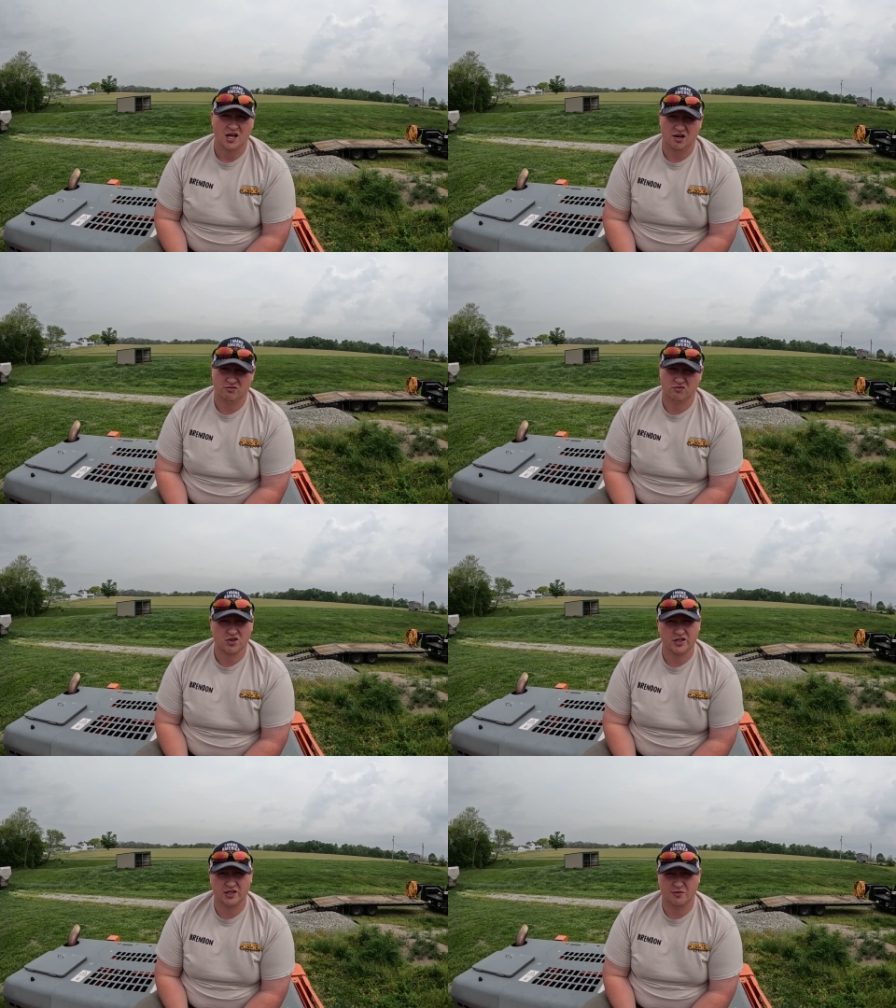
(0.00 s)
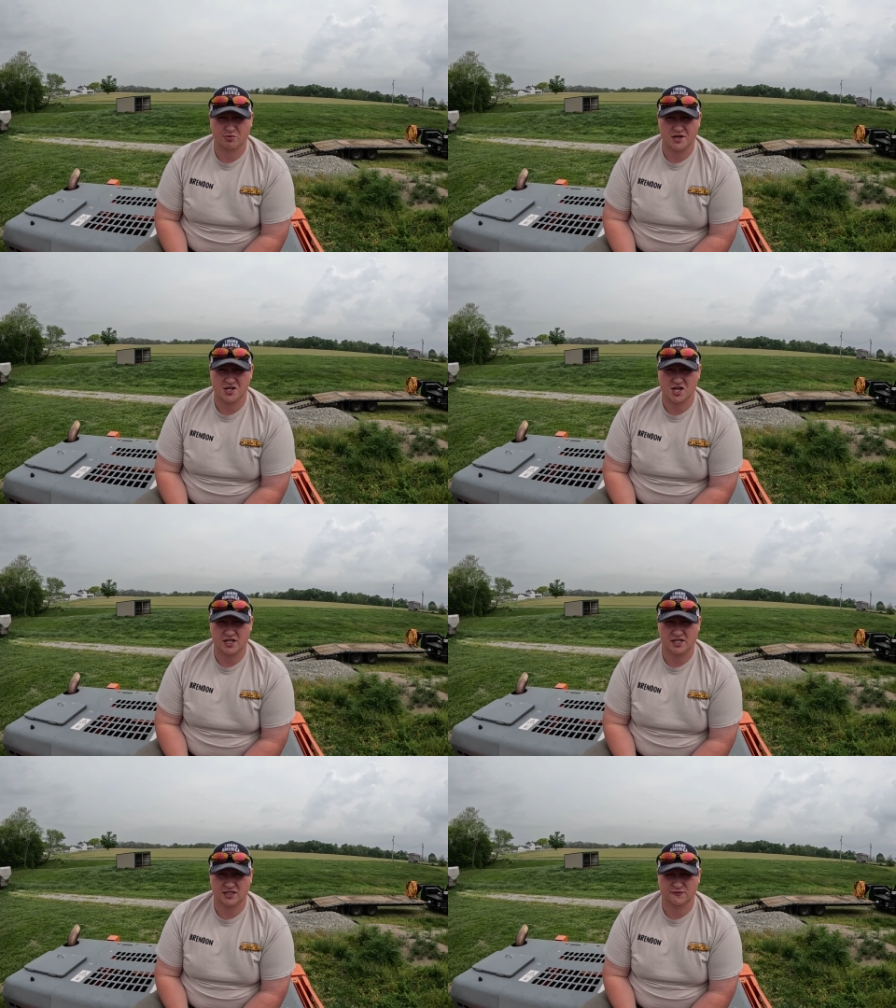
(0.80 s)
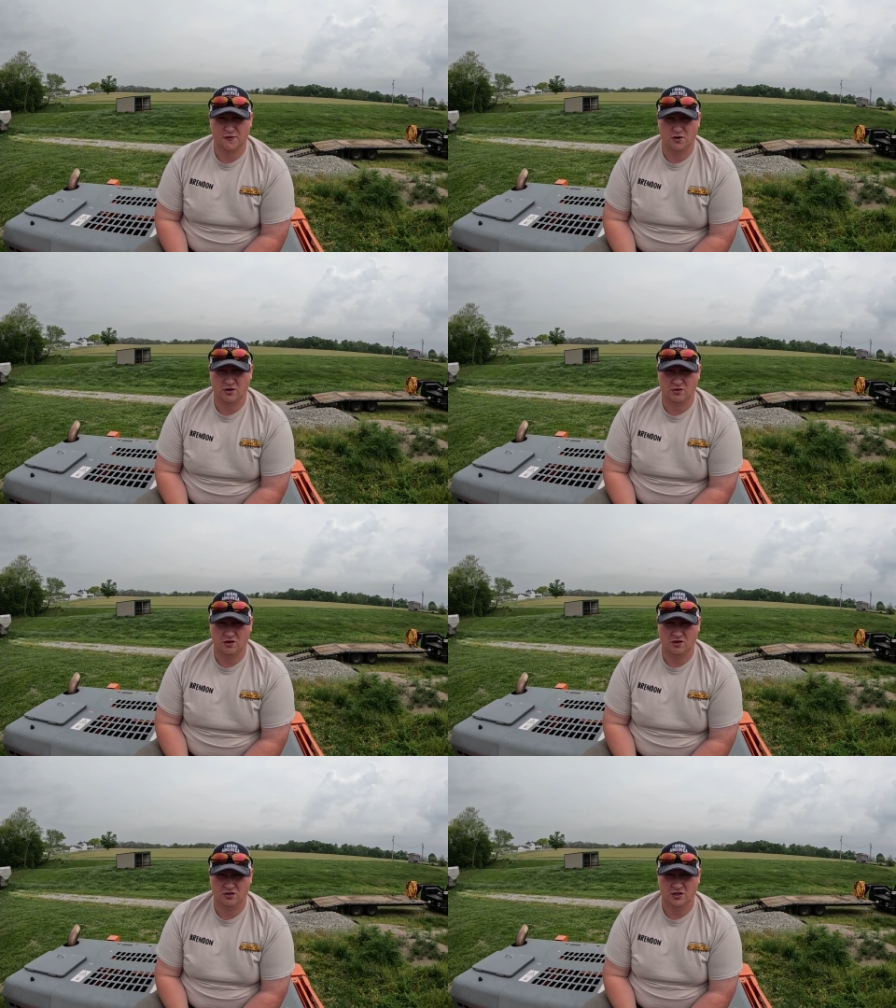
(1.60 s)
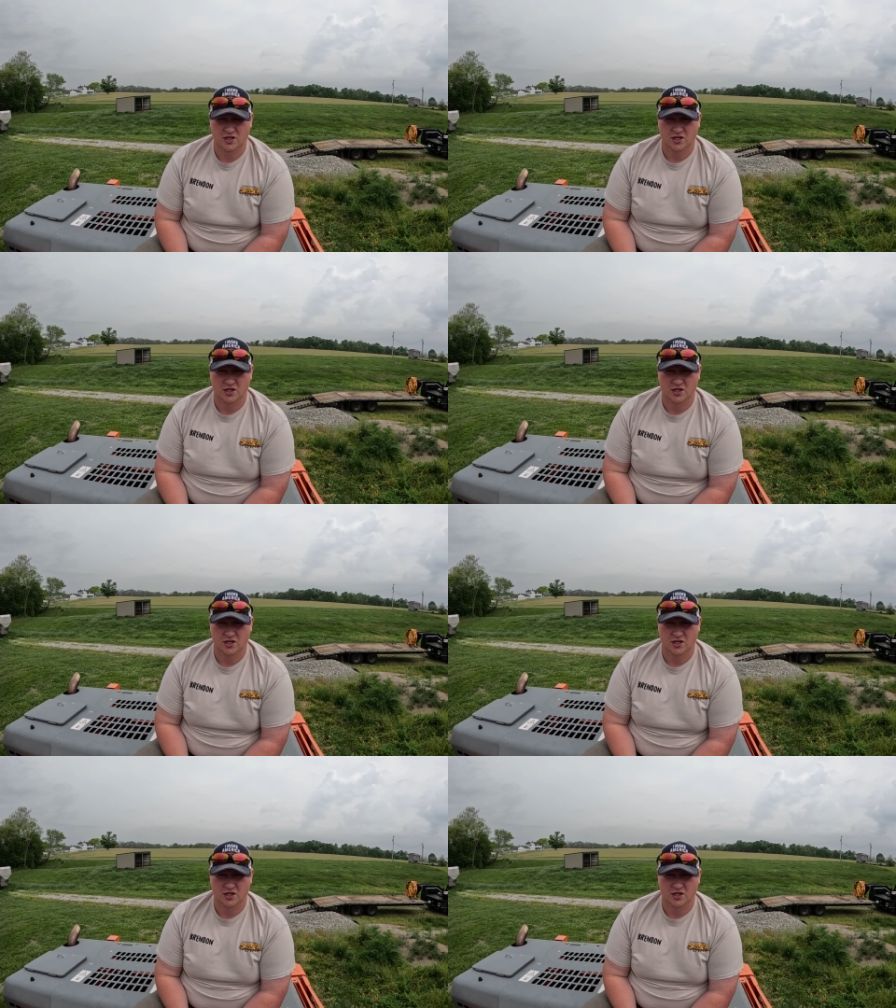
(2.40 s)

I really appreciate you guys following along.